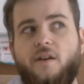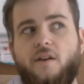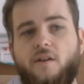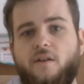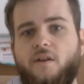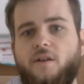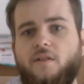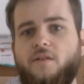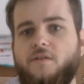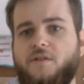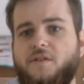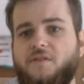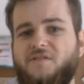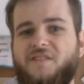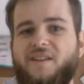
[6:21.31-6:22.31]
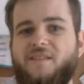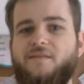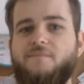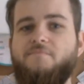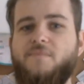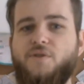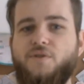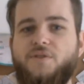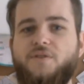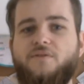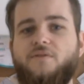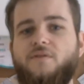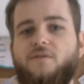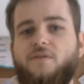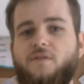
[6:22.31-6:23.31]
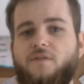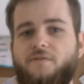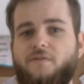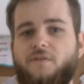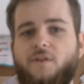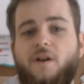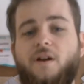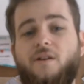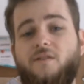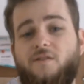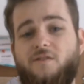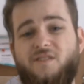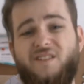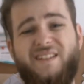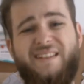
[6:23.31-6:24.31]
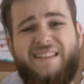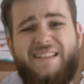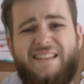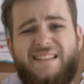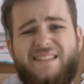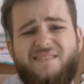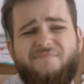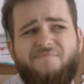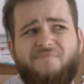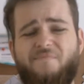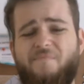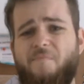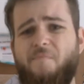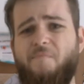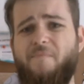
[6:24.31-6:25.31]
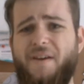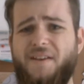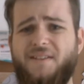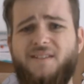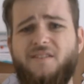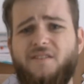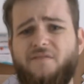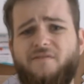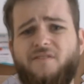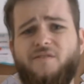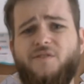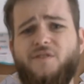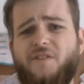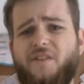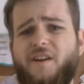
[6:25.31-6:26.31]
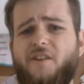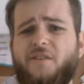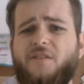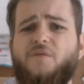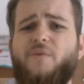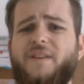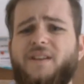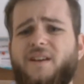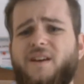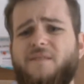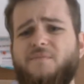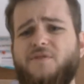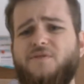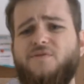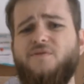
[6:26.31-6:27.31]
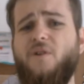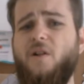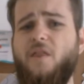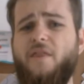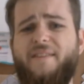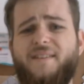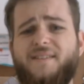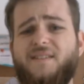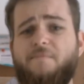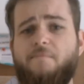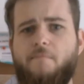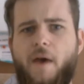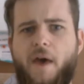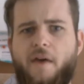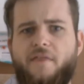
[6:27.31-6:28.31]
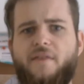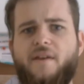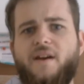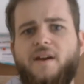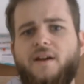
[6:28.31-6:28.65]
You're looking to get the most of, or at least best out of your character when it comes to all things math.